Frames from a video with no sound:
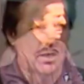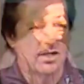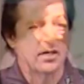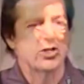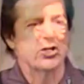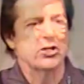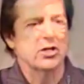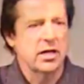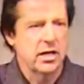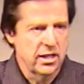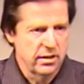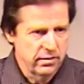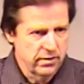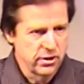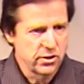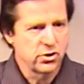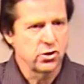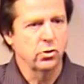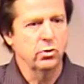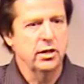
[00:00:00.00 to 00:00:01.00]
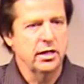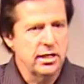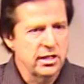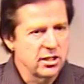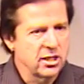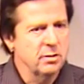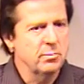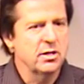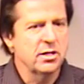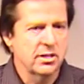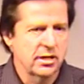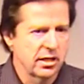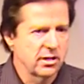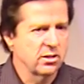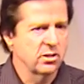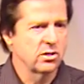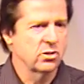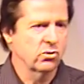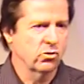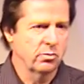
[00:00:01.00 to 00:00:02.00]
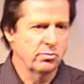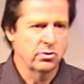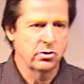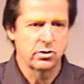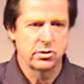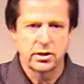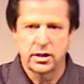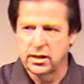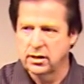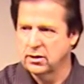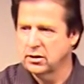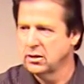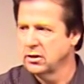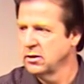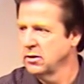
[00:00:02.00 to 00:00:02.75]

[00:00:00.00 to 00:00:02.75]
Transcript: the sin that so easily besets us, Scripture says.